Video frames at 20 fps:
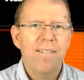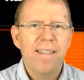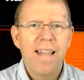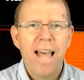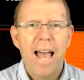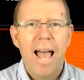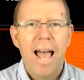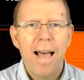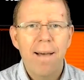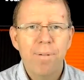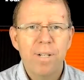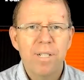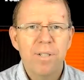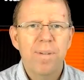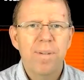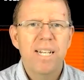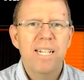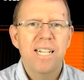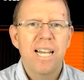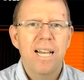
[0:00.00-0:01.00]
That happens
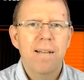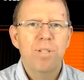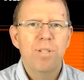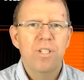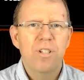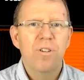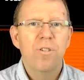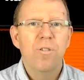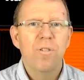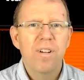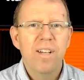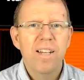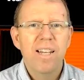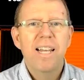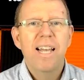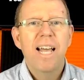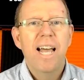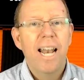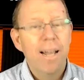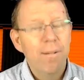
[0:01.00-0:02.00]
many times too,
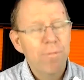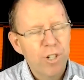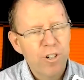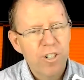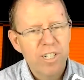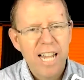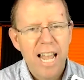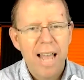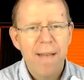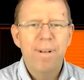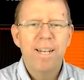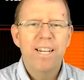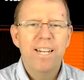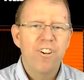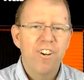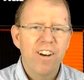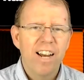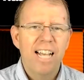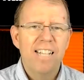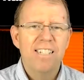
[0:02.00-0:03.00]
and I'm sure it's happened in
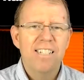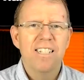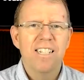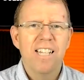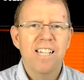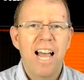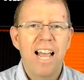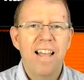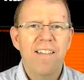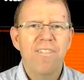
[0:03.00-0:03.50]
your guys' life,